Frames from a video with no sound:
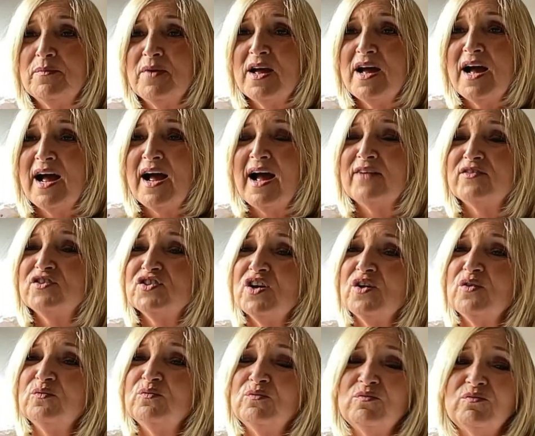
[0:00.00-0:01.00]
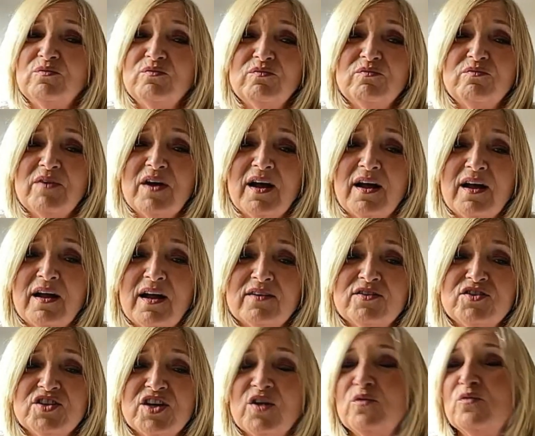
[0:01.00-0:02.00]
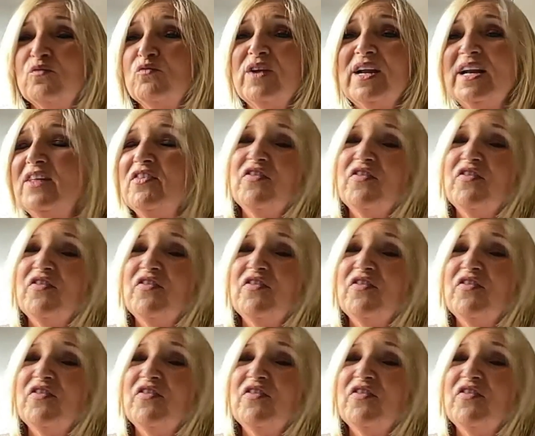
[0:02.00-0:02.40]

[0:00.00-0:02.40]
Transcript: I don't really